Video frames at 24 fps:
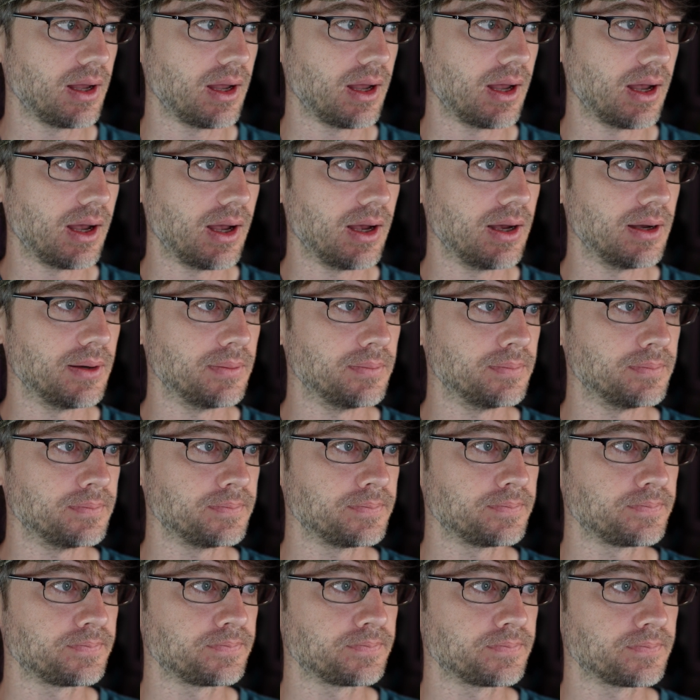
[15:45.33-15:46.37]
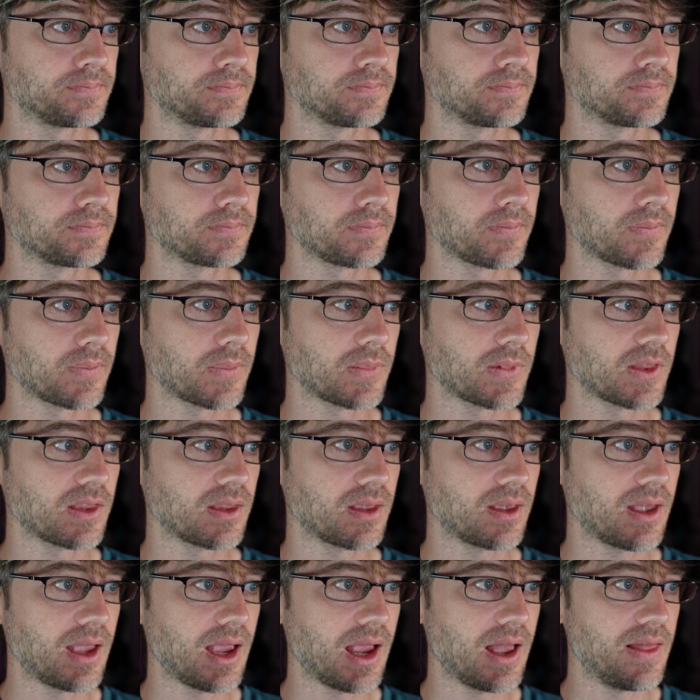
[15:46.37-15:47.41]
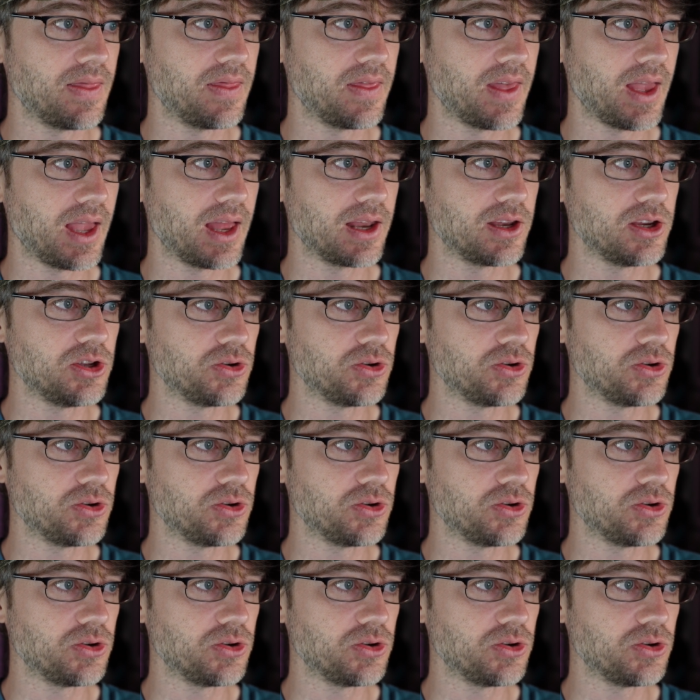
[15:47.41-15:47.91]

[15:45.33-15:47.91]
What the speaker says: And then